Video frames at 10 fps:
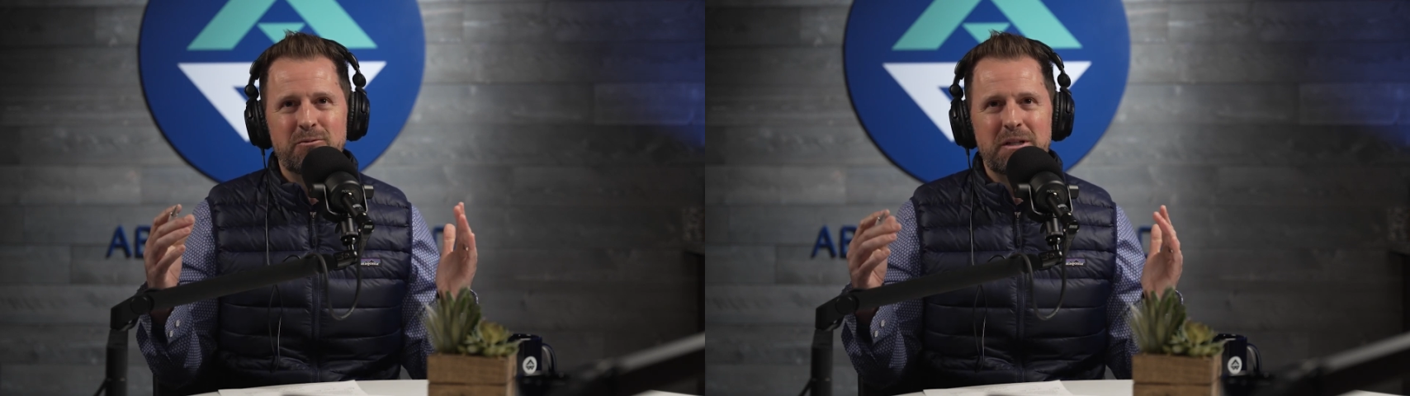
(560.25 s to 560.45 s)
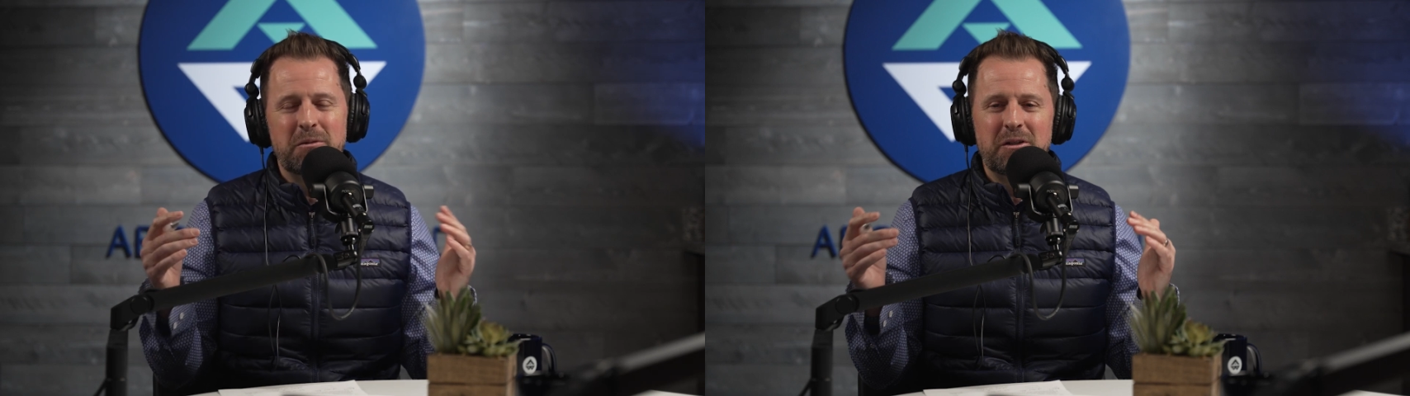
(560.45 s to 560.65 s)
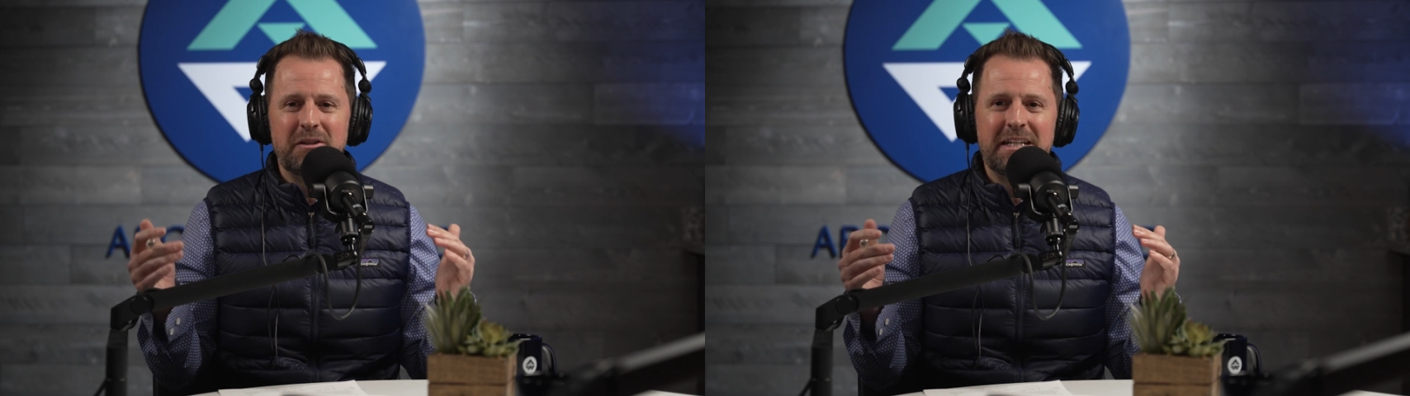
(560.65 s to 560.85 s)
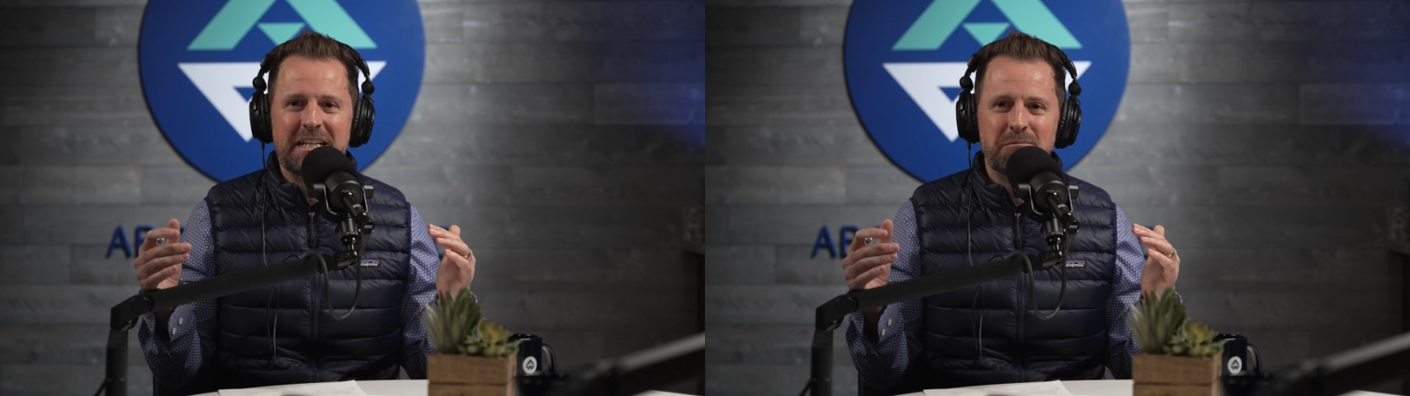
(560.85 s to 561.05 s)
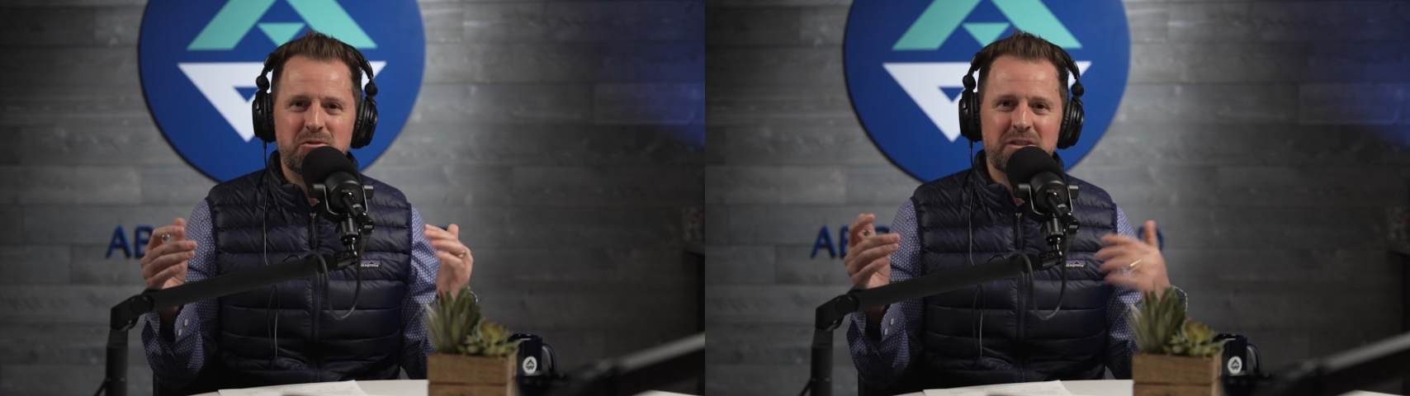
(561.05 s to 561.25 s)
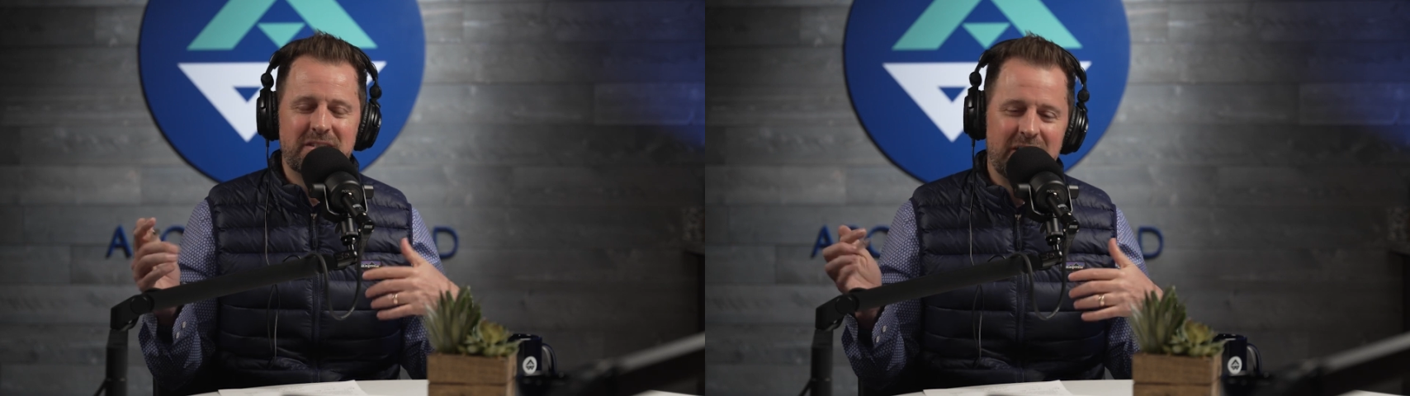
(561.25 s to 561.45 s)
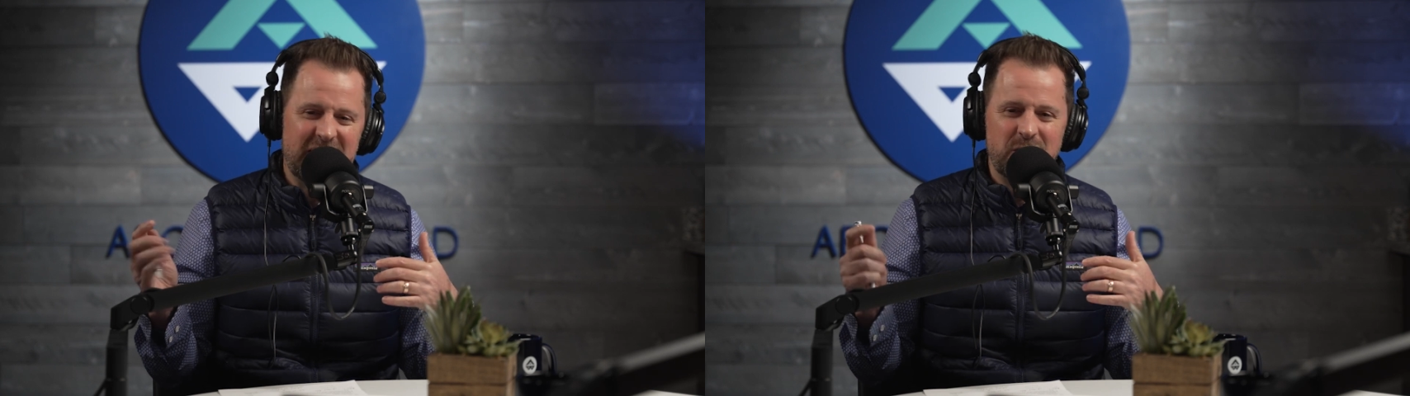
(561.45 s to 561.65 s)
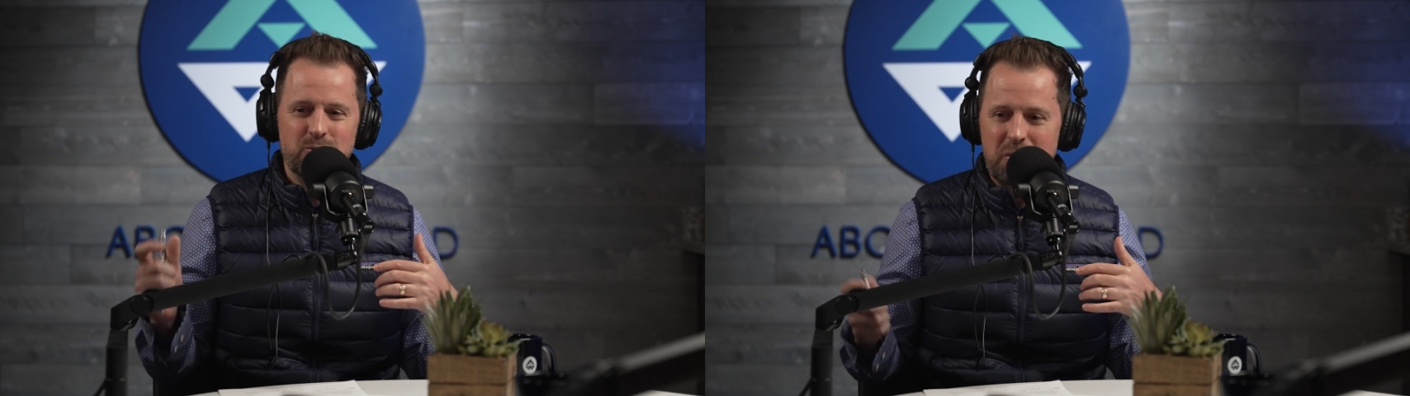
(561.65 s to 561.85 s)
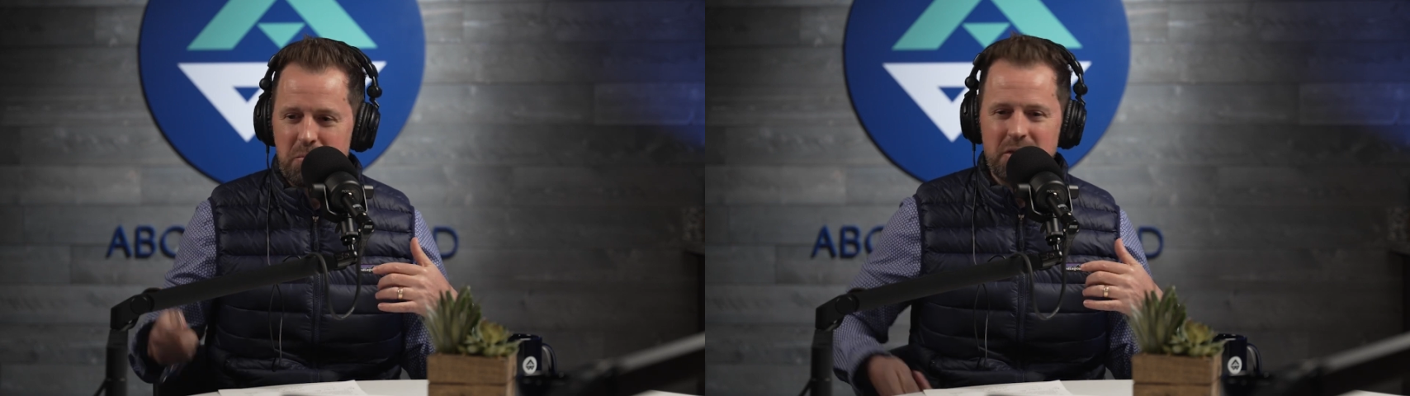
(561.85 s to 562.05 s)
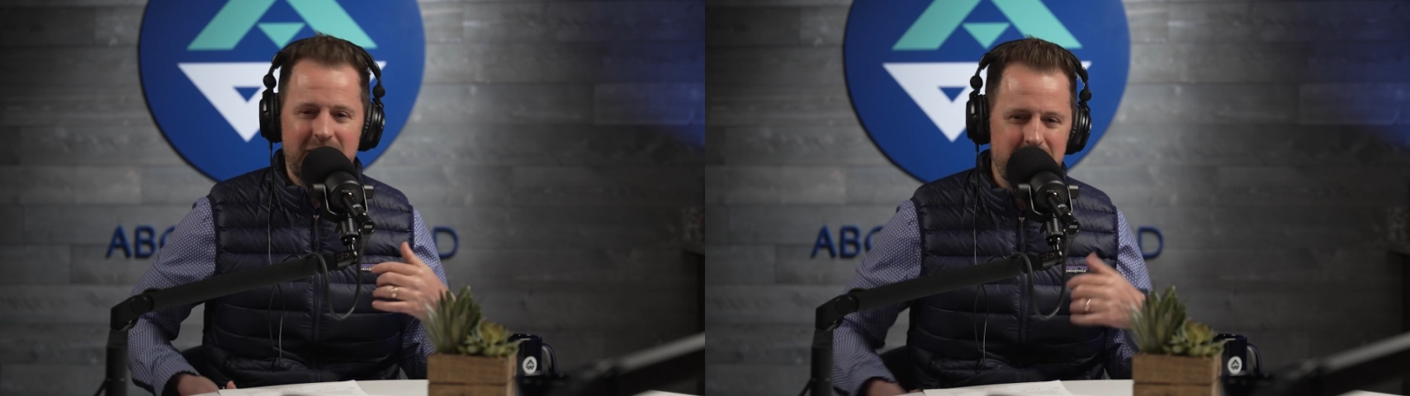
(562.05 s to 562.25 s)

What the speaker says: when I'm cleaning, I'm just like grumbly